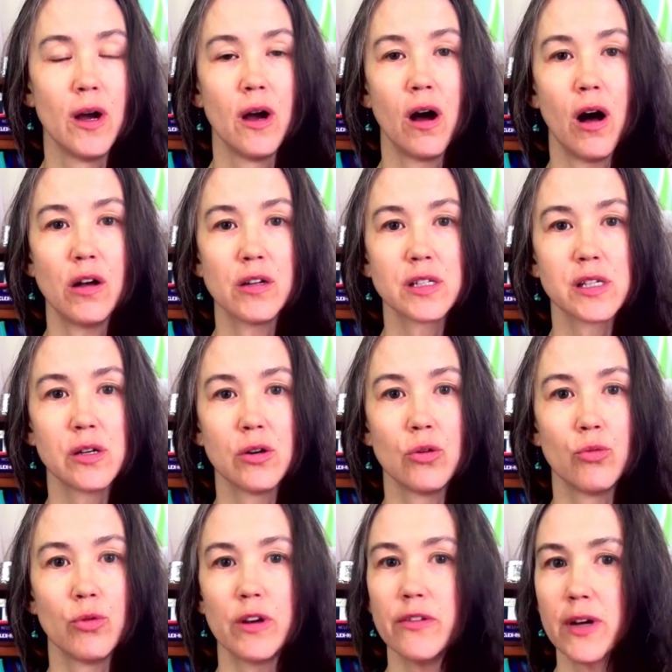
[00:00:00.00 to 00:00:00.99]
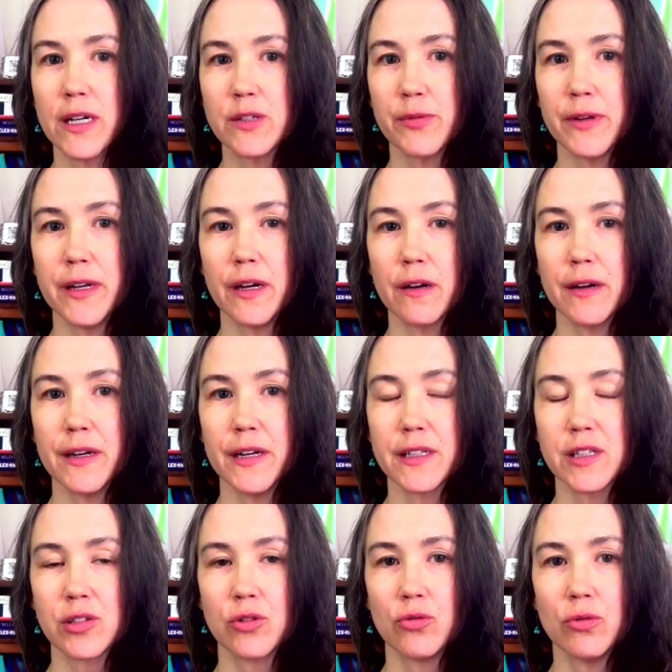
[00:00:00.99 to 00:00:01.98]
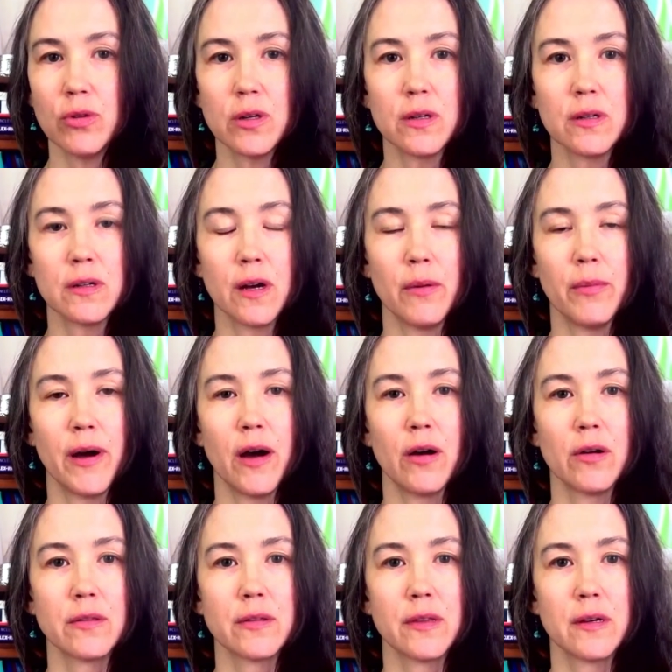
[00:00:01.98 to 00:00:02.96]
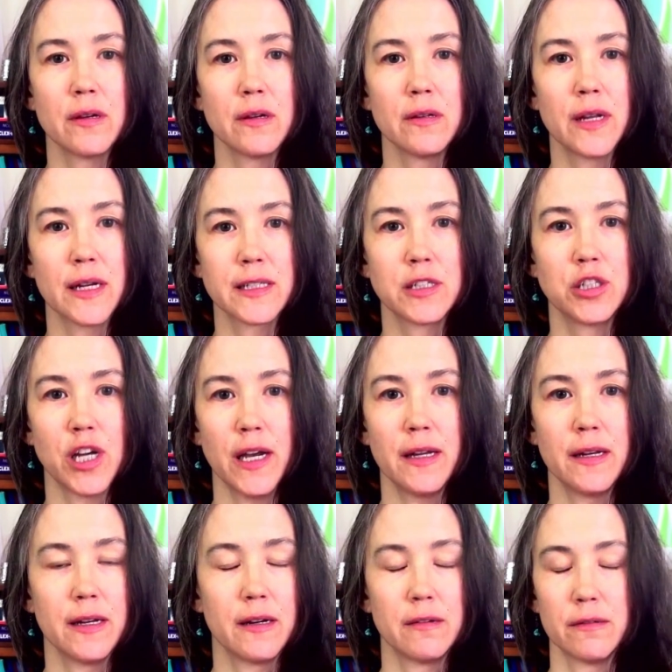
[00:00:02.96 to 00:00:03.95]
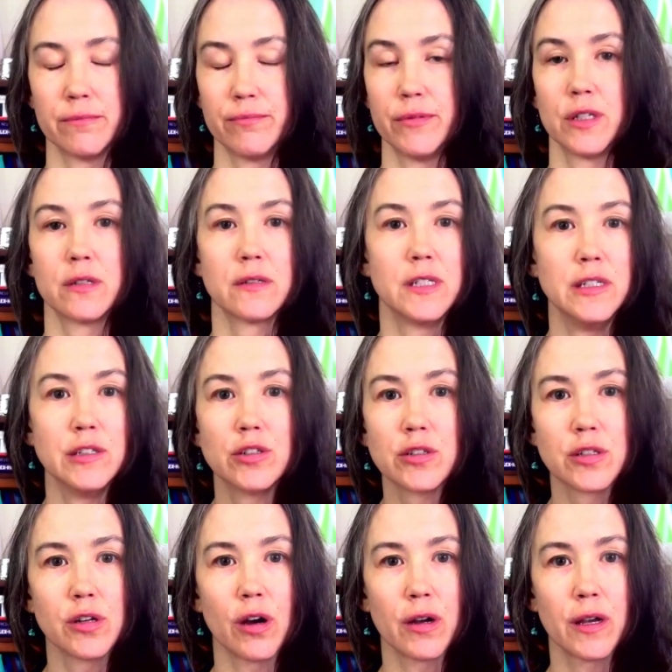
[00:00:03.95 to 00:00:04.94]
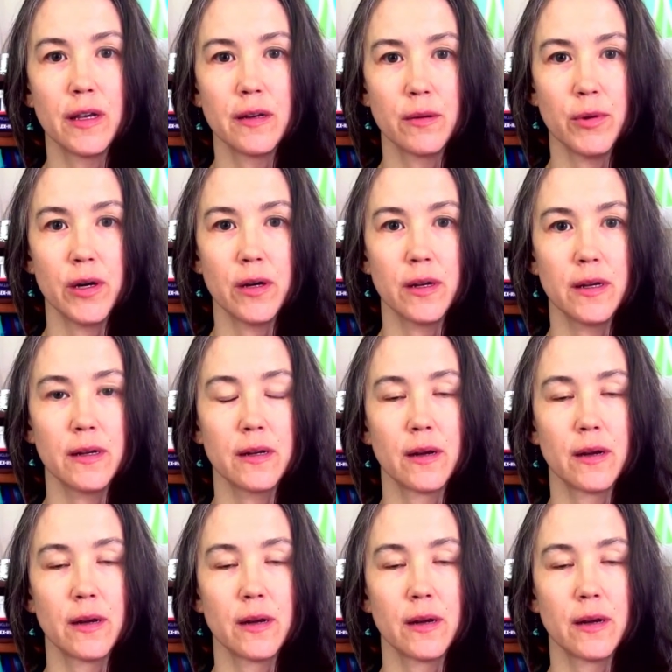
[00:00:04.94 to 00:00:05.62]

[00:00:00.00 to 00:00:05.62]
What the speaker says: Also, what have you guys been hearing at school about the Next Gen? Are your teachers talking about it?